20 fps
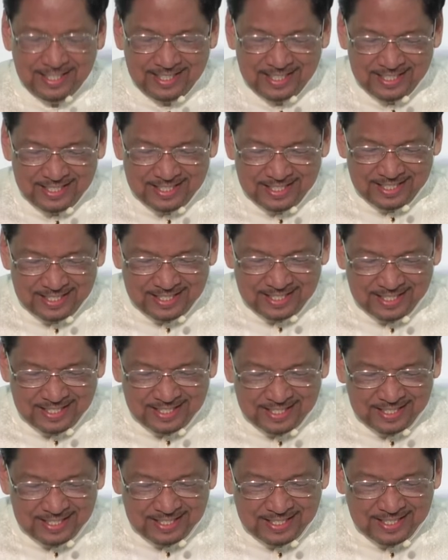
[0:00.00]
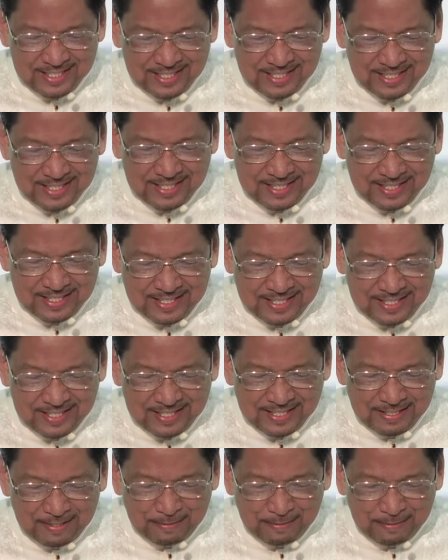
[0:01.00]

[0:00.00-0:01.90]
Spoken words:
(silence)